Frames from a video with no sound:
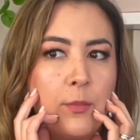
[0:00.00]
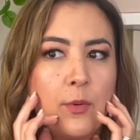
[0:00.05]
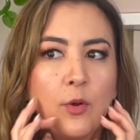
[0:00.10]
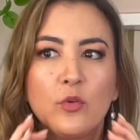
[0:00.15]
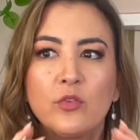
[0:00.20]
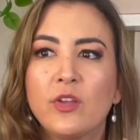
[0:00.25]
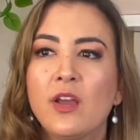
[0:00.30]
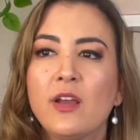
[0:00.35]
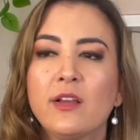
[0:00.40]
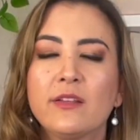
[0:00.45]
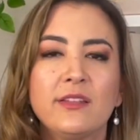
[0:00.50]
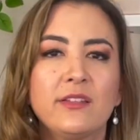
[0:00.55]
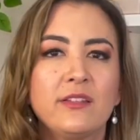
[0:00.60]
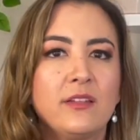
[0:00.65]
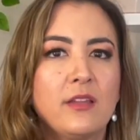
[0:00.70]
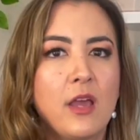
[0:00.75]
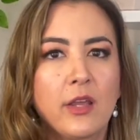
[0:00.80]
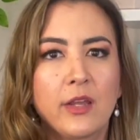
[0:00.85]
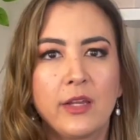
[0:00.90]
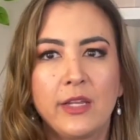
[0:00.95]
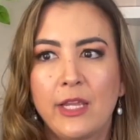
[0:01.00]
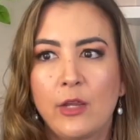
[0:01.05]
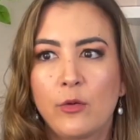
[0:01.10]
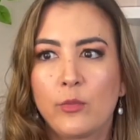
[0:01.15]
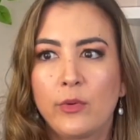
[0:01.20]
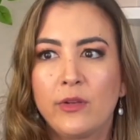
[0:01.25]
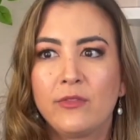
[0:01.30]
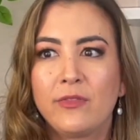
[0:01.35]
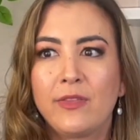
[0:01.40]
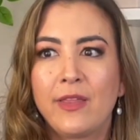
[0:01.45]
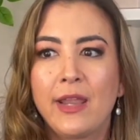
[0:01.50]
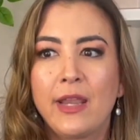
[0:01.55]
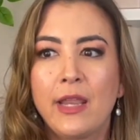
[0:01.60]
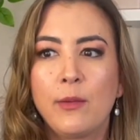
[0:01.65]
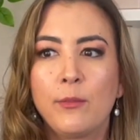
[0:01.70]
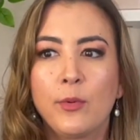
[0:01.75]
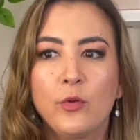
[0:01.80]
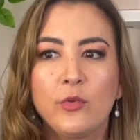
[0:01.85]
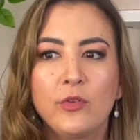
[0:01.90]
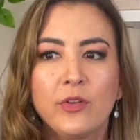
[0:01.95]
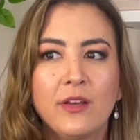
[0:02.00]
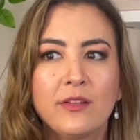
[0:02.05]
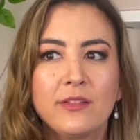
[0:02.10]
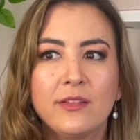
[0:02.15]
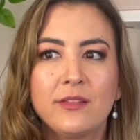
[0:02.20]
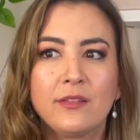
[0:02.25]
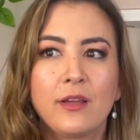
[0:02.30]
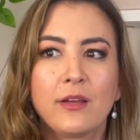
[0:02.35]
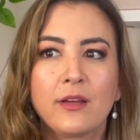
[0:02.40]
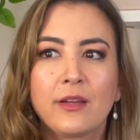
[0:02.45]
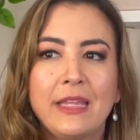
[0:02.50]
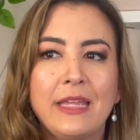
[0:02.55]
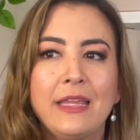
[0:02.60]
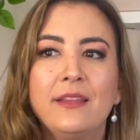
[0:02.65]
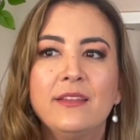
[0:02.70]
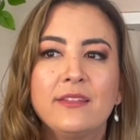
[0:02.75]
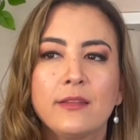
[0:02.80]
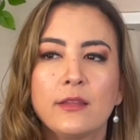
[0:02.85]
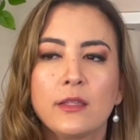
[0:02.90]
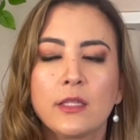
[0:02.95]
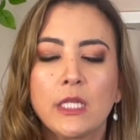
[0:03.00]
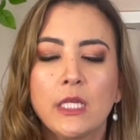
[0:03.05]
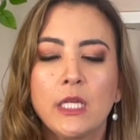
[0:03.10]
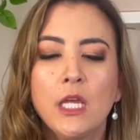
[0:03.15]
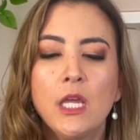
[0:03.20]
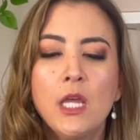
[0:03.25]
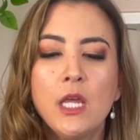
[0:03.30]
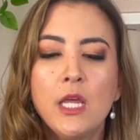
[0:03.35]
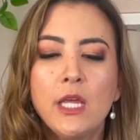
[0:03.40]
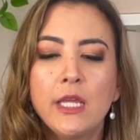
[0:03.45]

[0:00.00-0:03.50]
Botox is not going to get rid of that, and Botox is not going to instantly